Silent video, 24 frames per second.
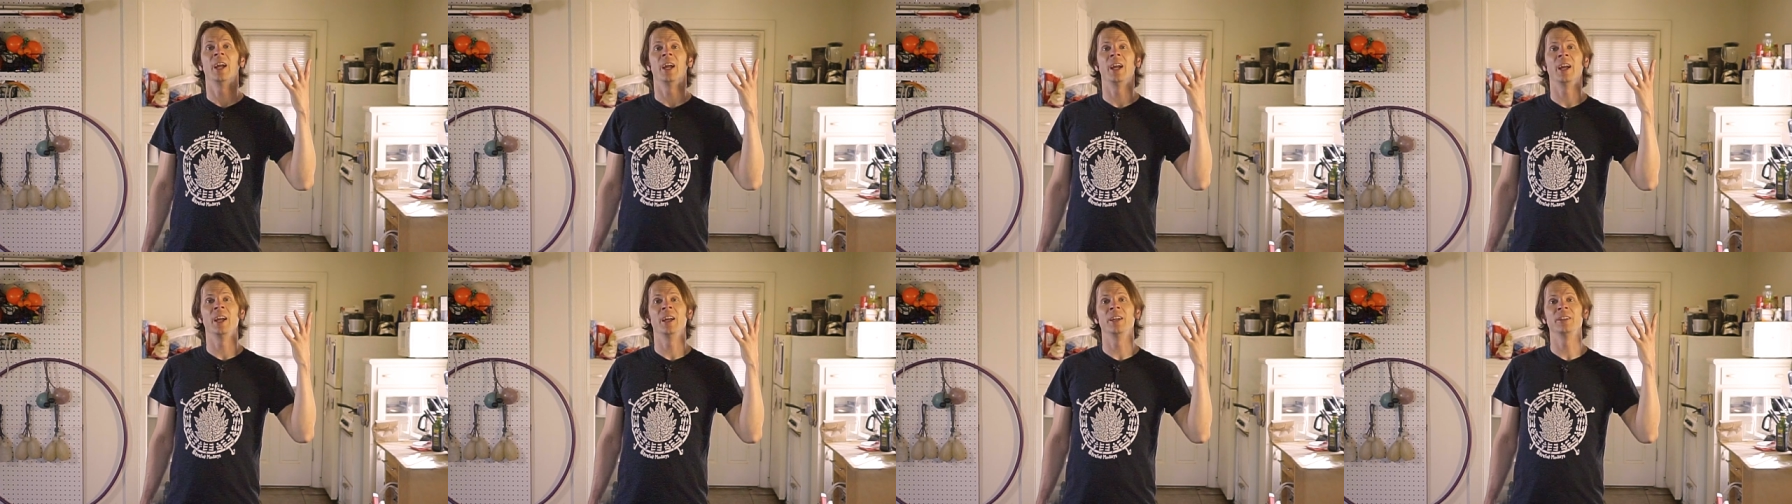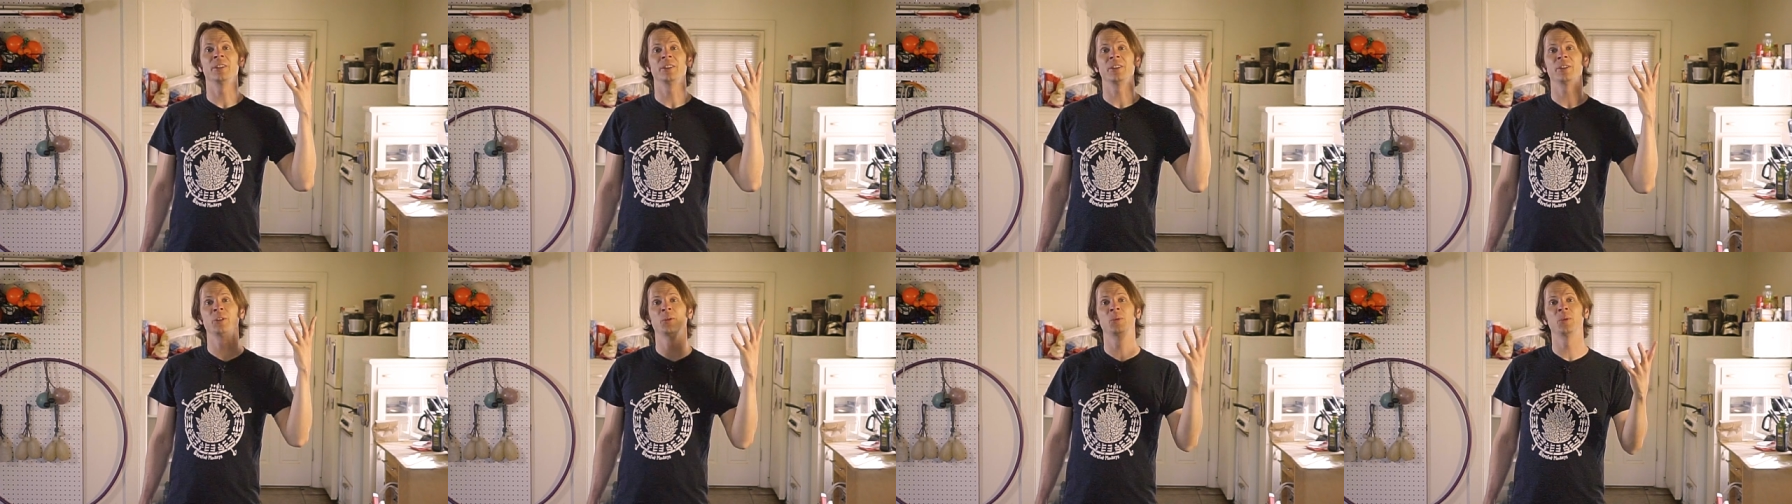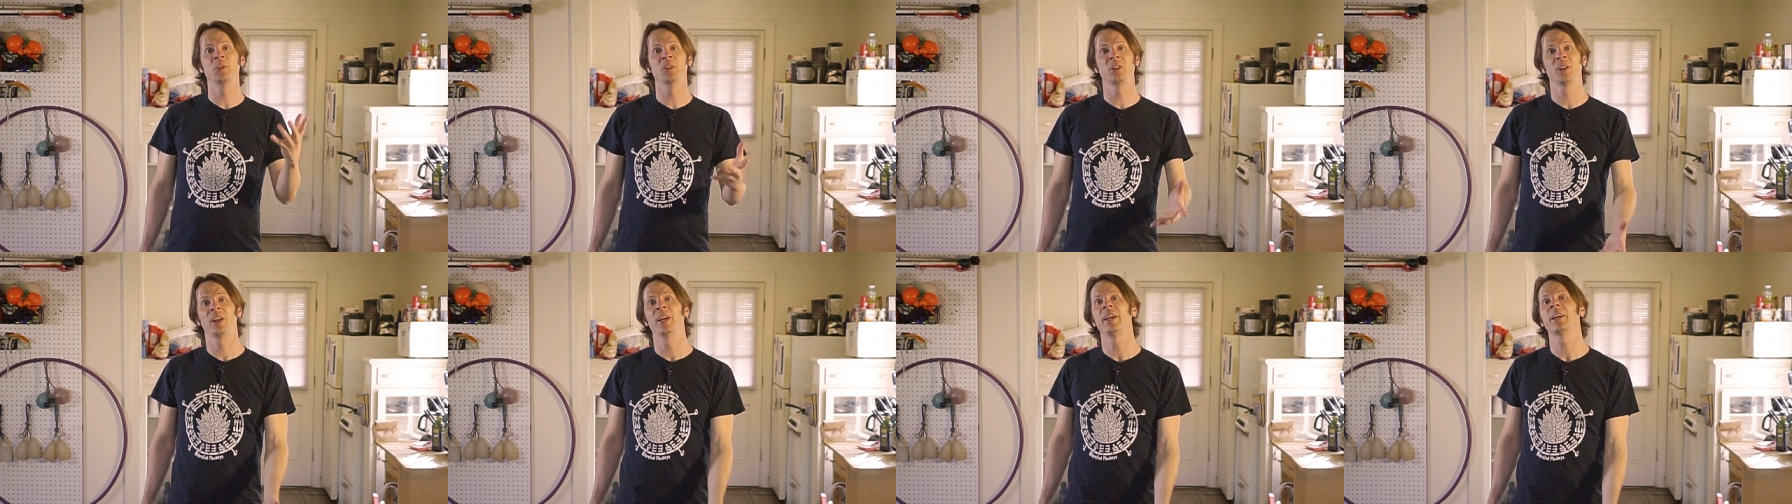and you
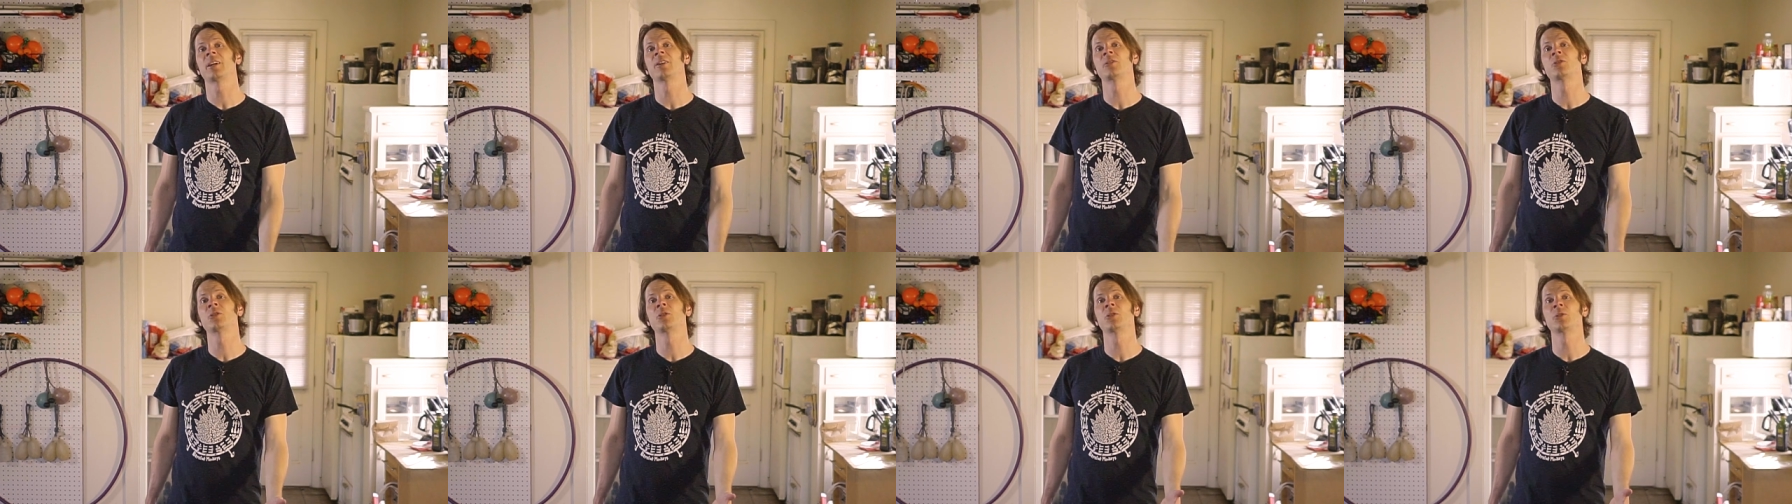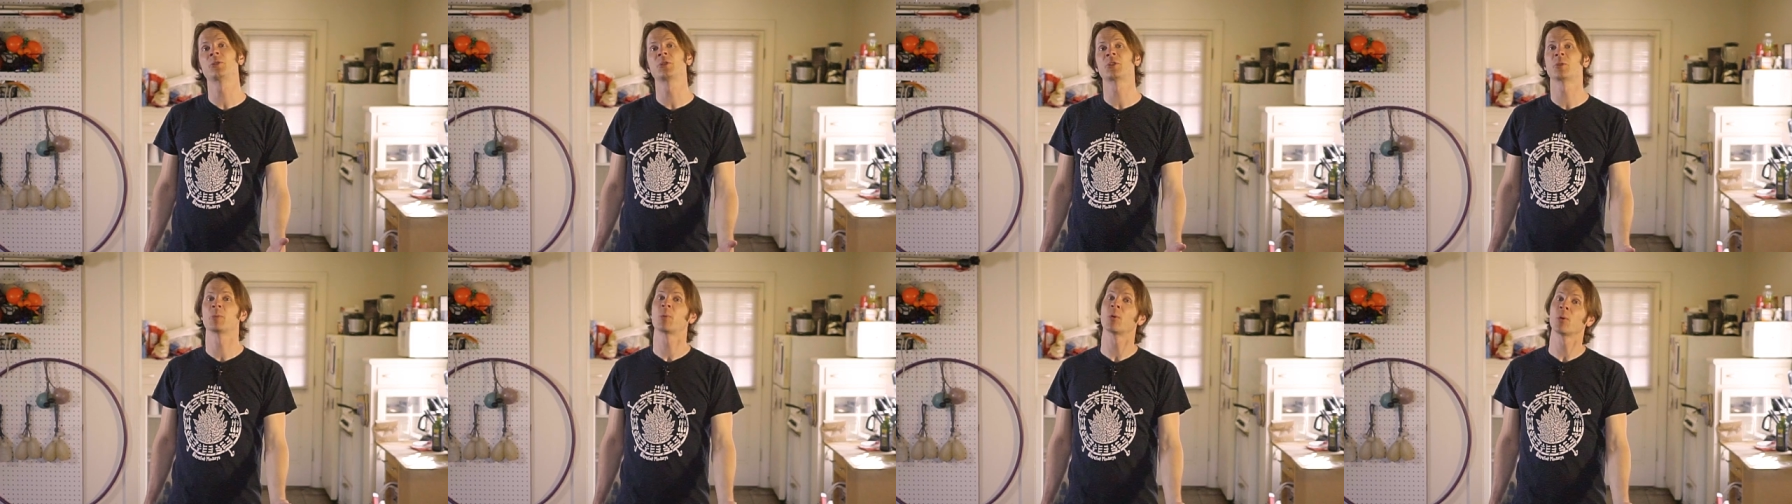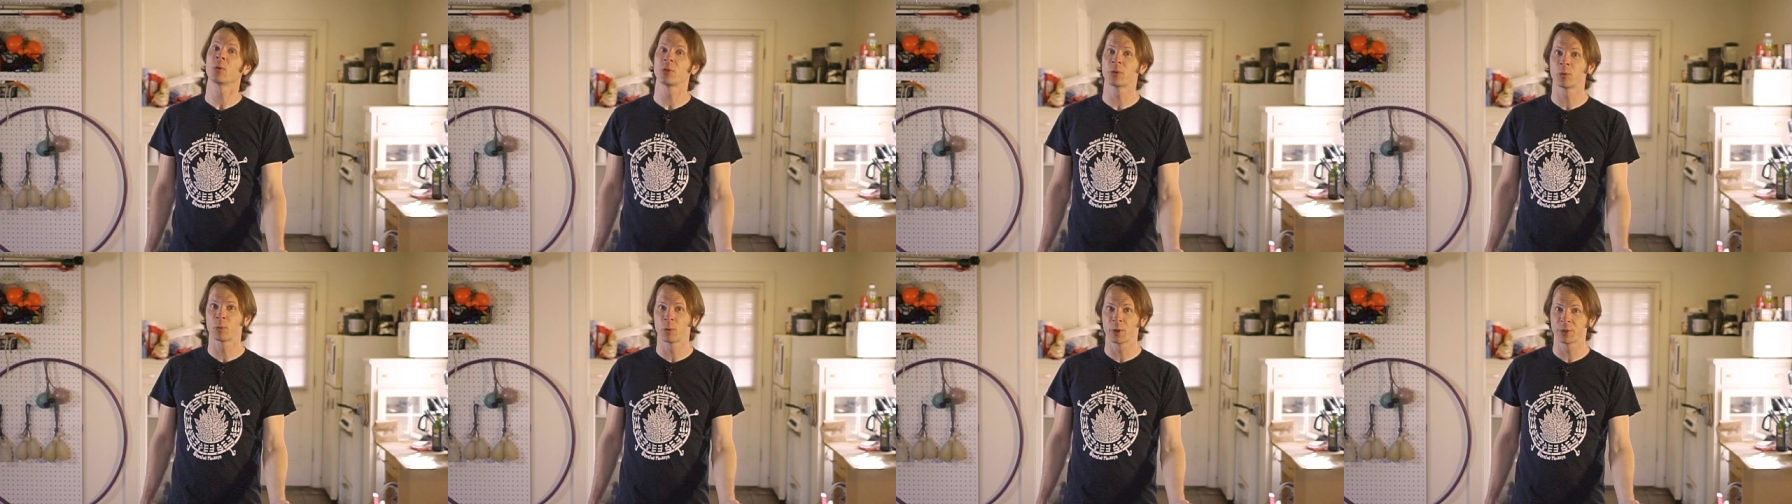would like to
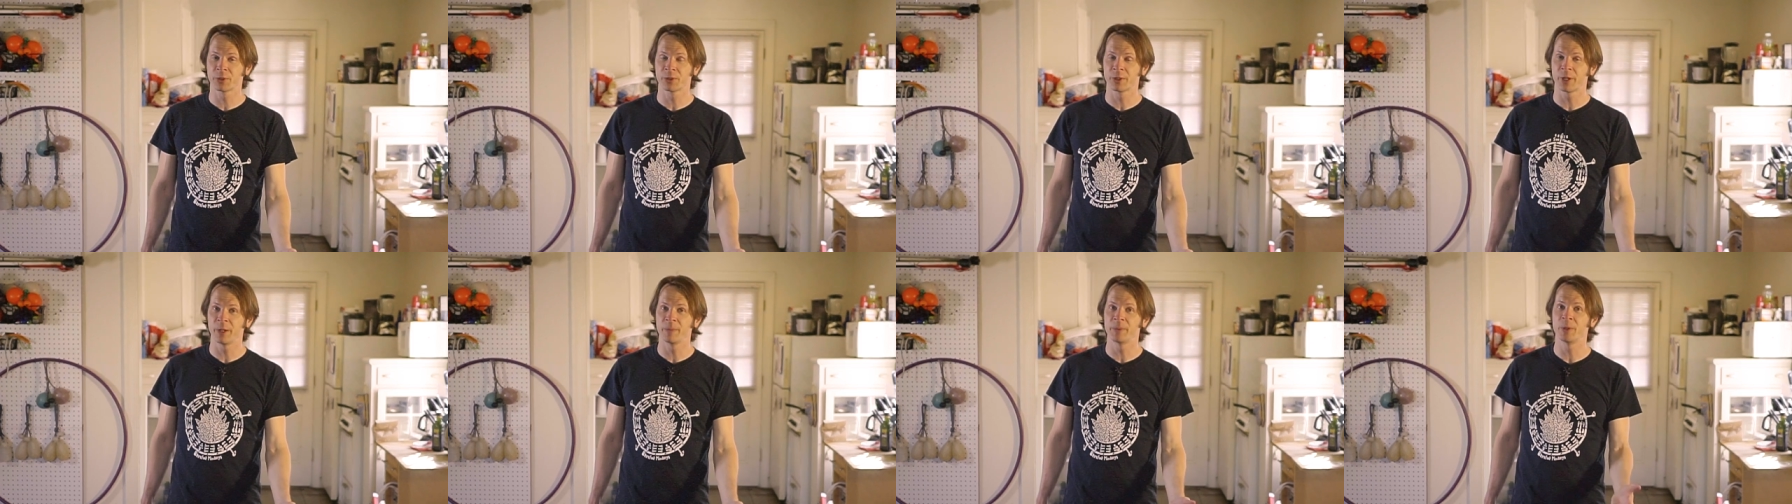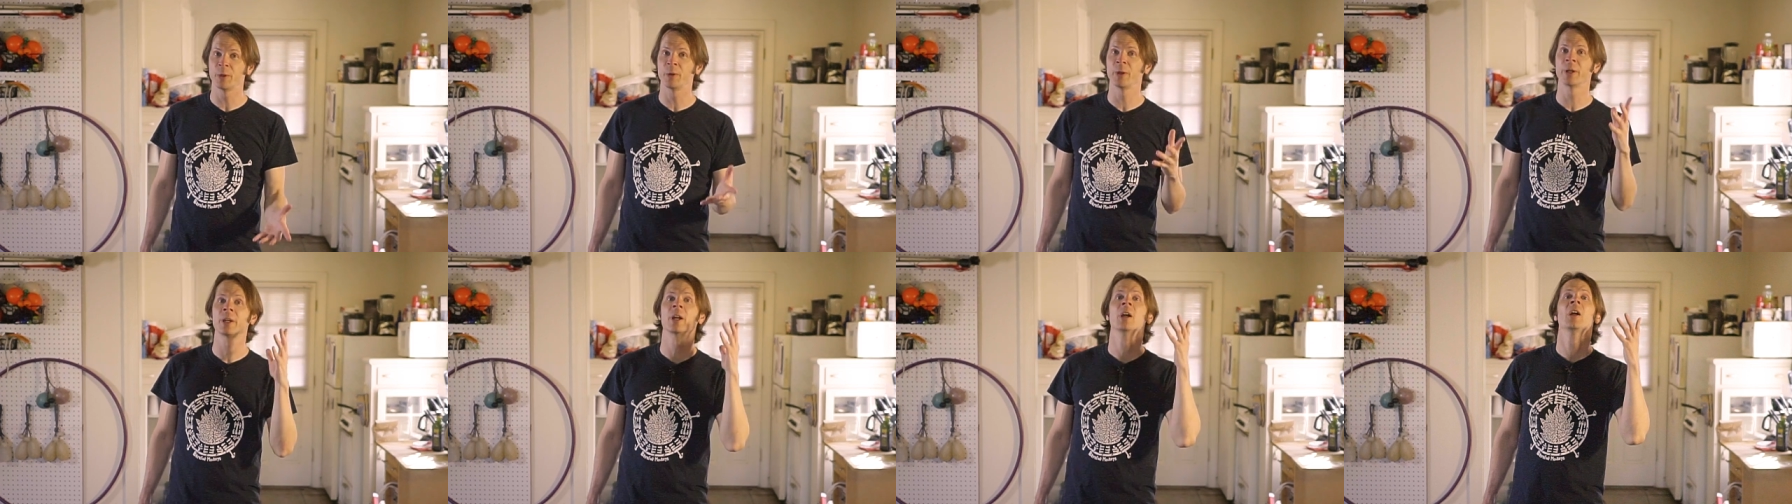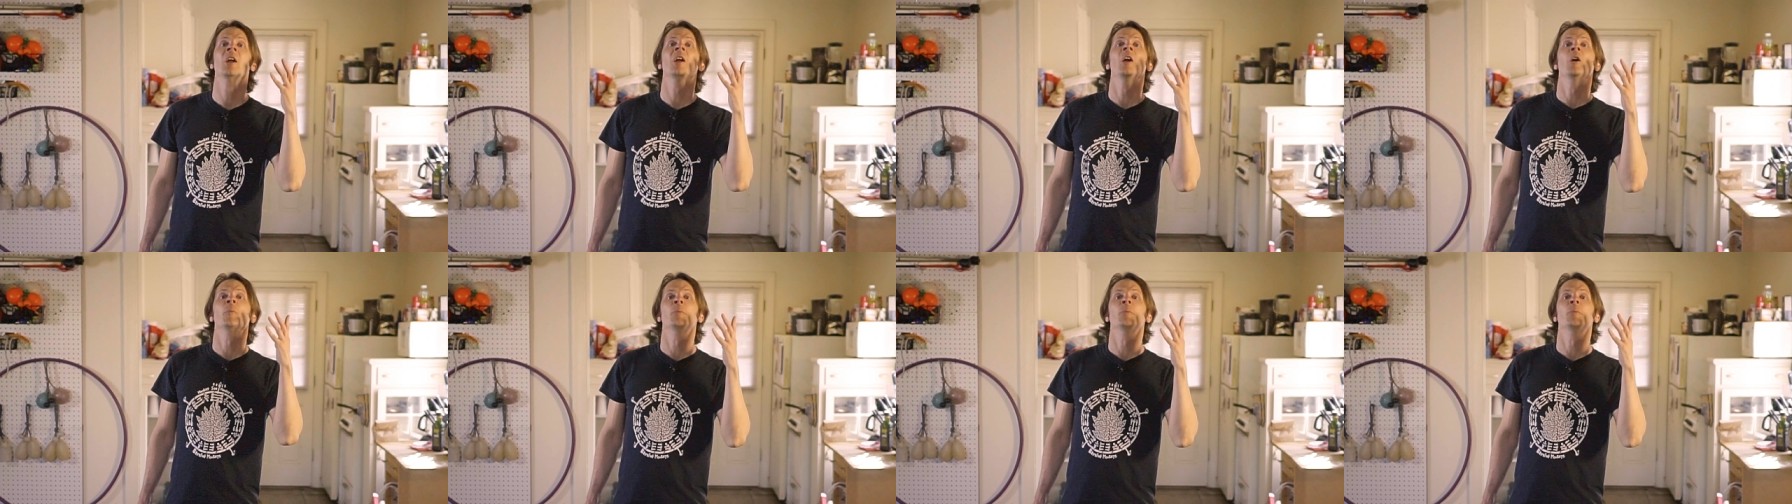support the work that I'm doing,